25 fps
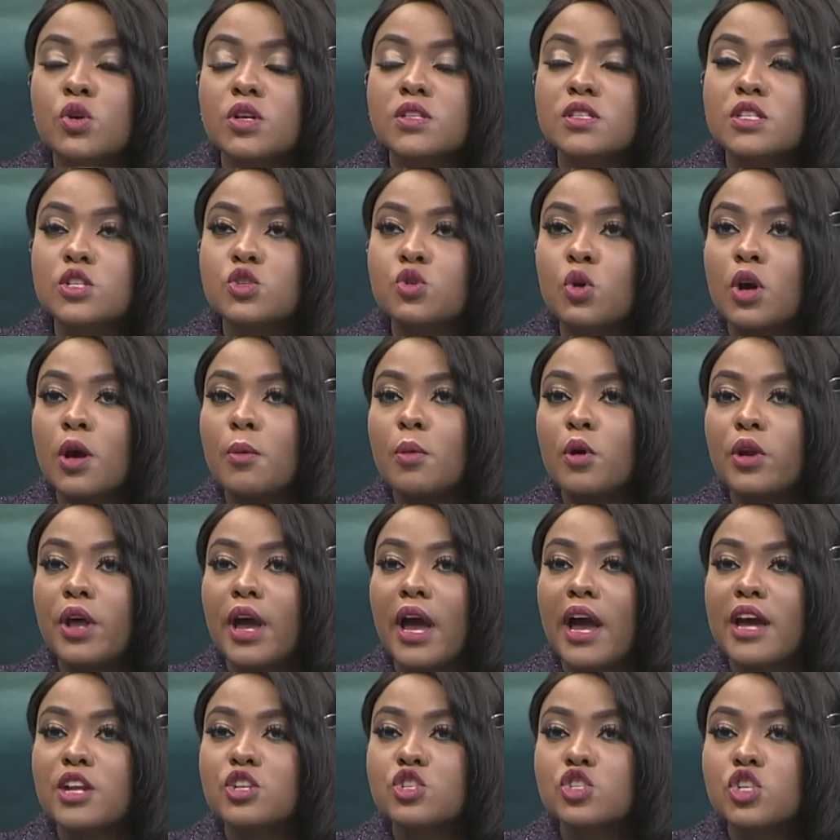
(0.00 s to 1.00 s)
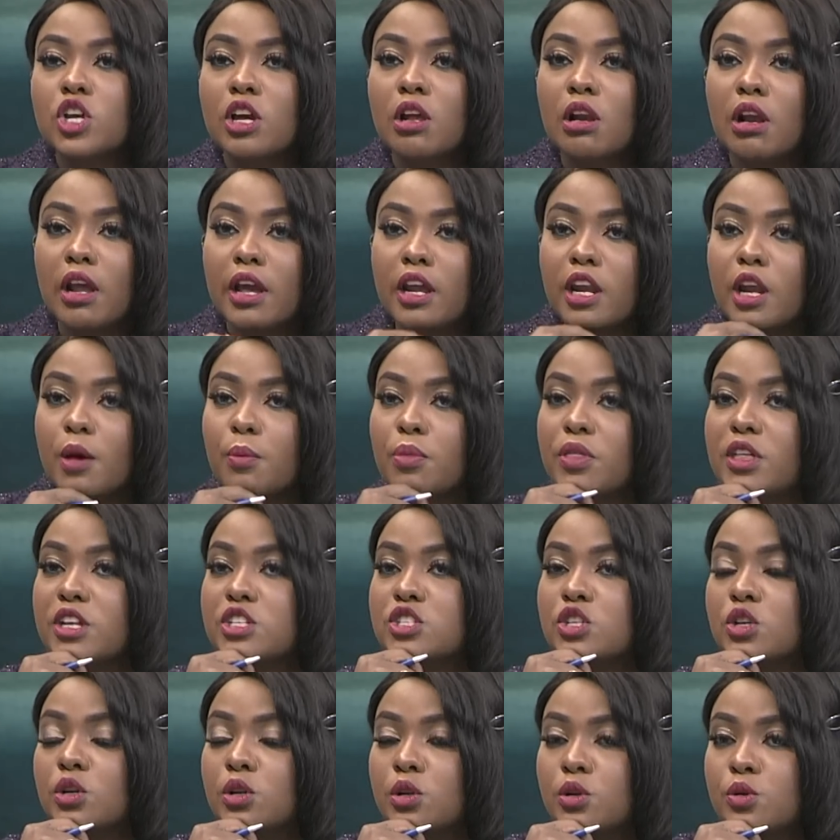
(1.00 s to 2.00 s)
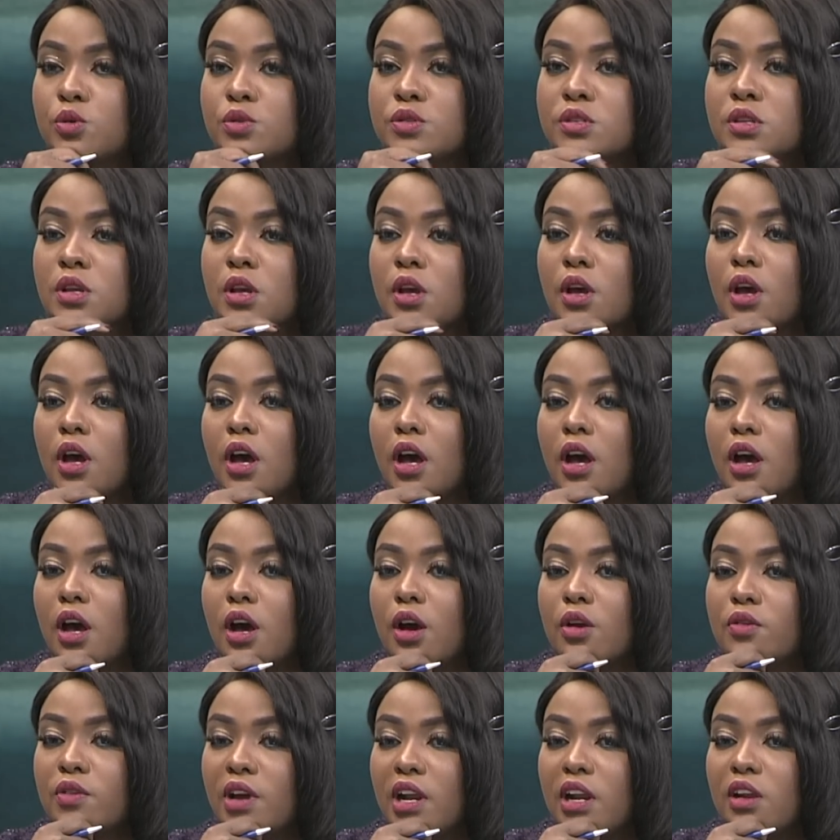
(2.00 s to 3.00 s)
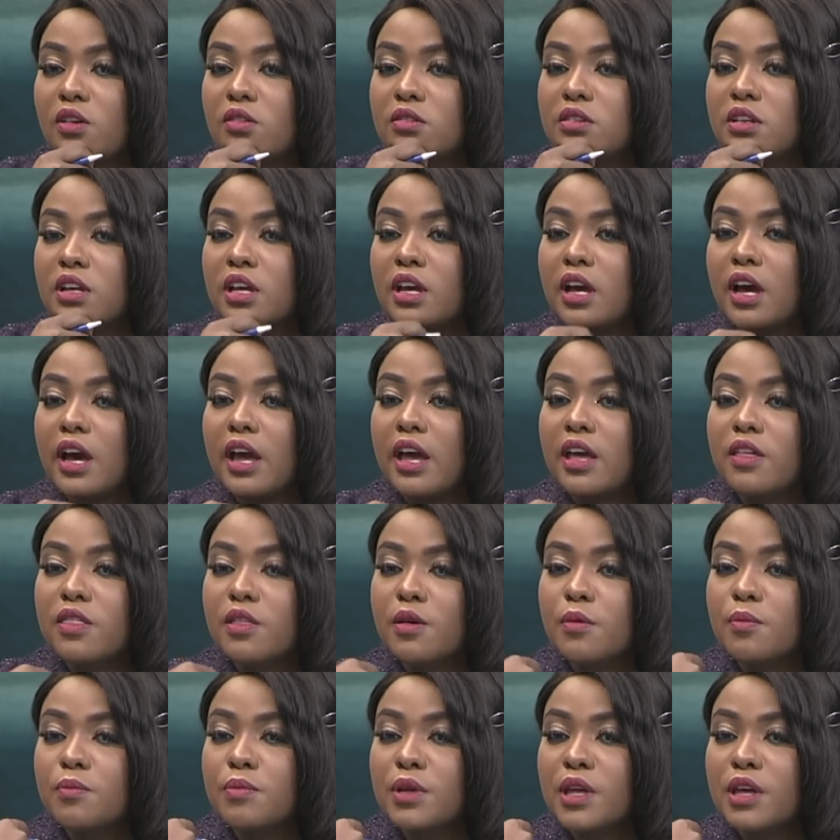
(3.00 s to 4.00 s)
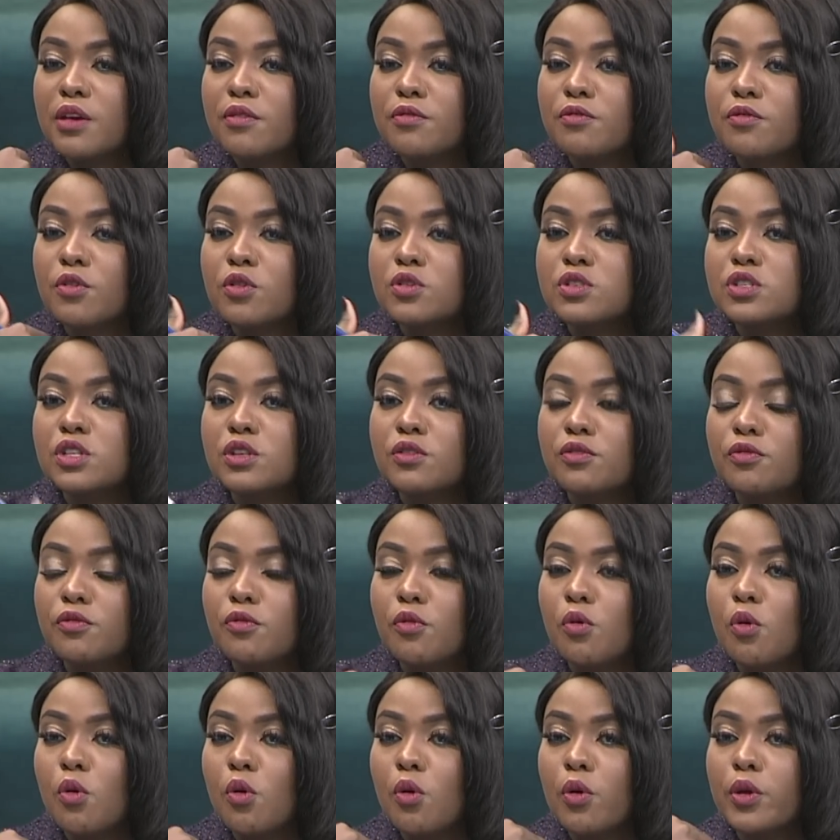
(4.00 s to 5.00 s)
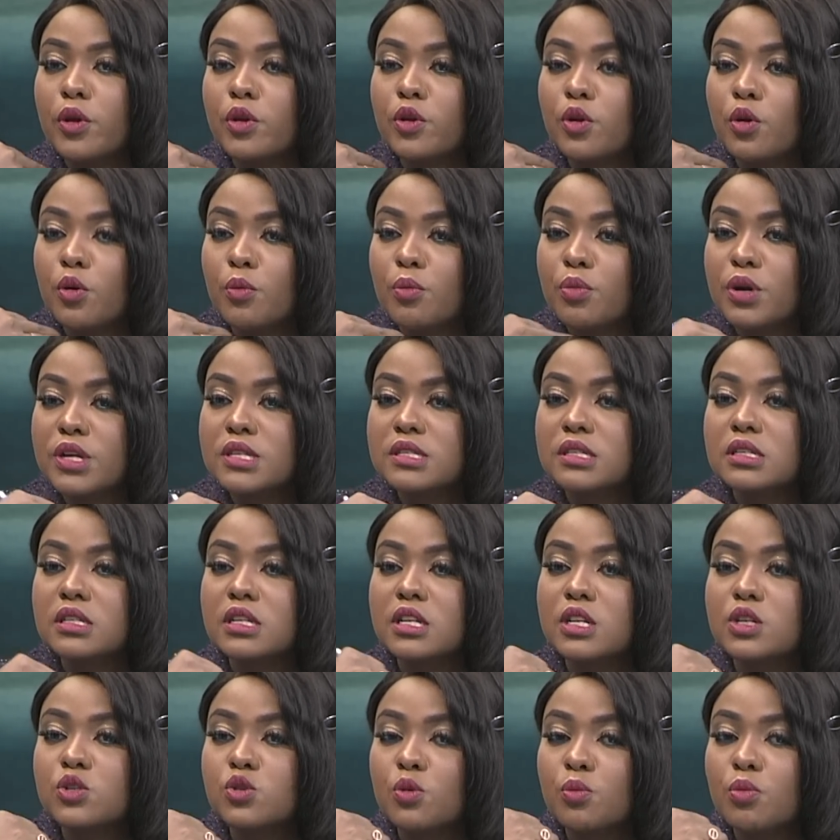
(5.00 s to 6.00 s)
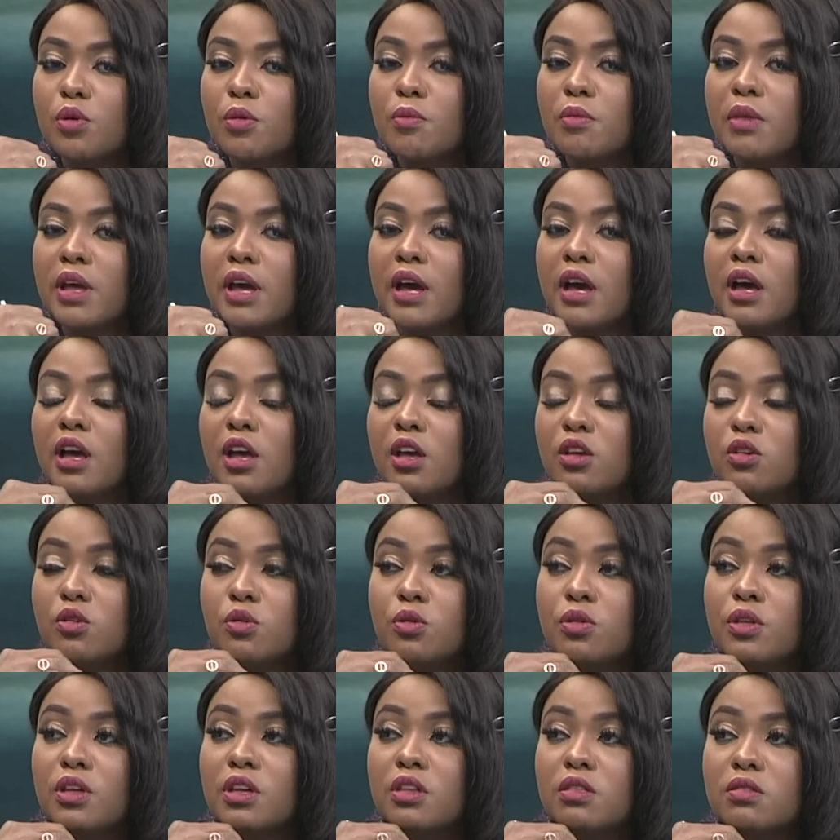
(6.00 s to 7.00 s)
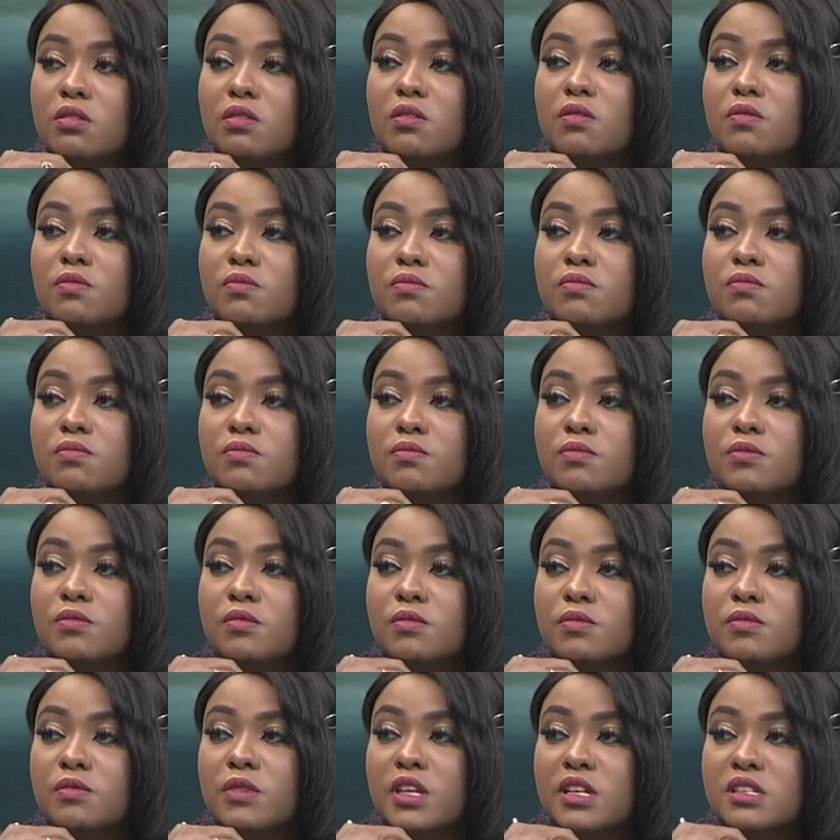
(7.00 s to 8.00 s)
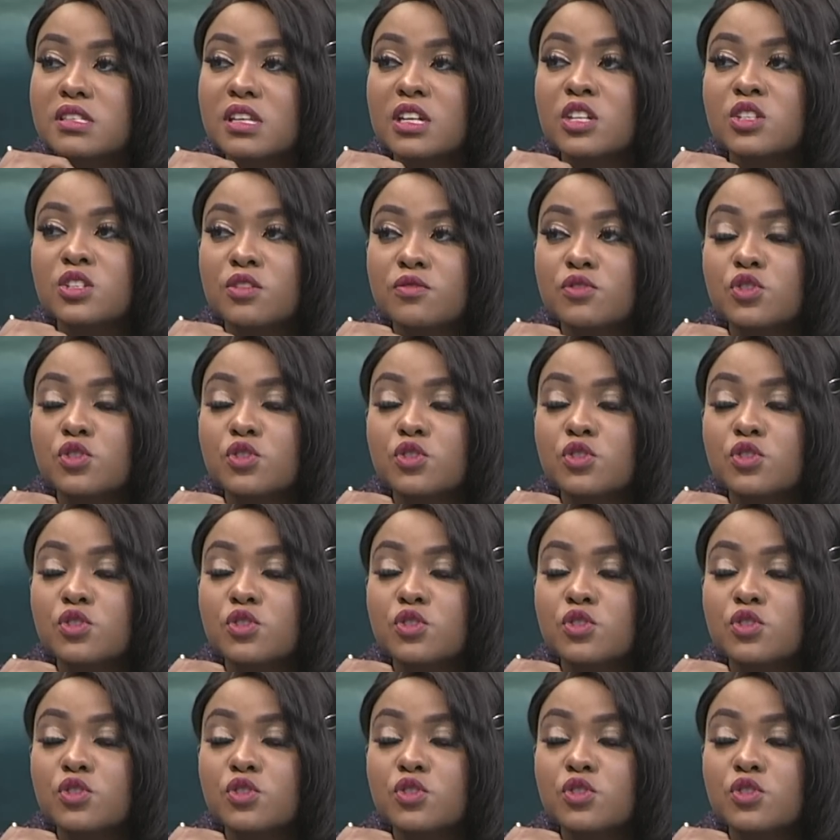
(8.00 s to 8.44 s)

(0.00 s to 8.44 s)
as they talk about a handshake lineup that includes Raila Odinga either being fronted for, president or premier, you think the executive